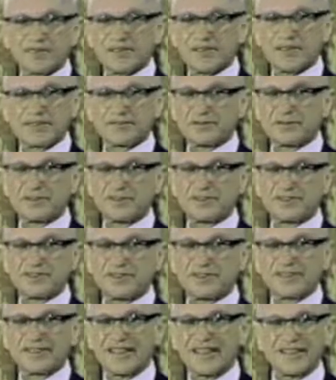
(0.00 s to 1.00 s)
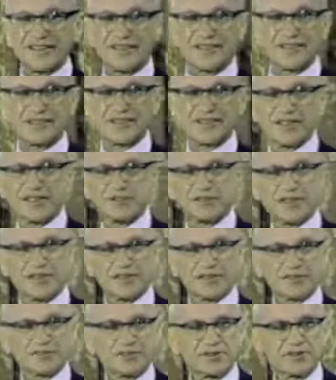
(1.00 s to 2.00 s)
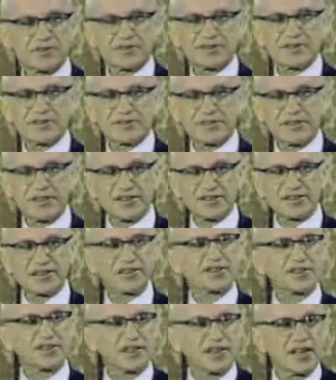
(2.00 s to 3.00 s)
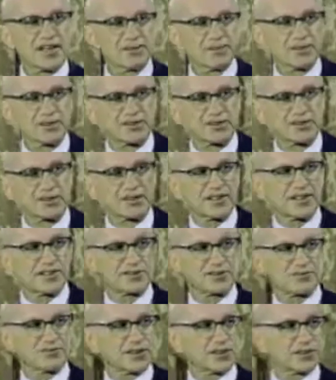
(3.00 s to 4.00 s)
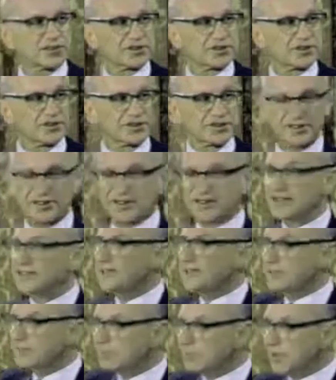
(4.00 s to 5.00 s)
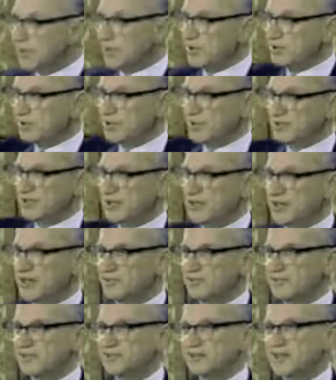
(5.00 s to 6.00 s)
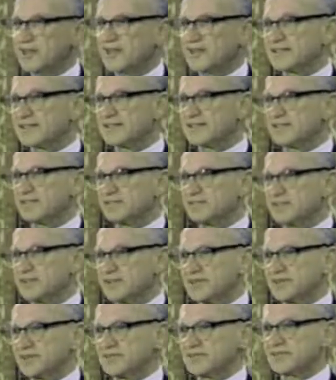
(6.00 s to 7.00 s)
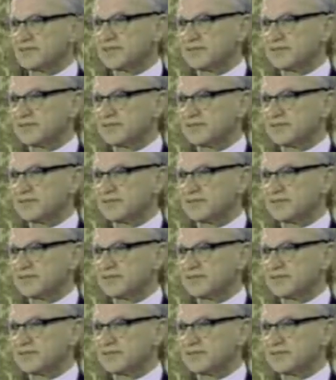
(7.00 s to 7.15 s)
country use exactly the same language. They send their lobbyists down to Washington and say, we want relief from taxes on business.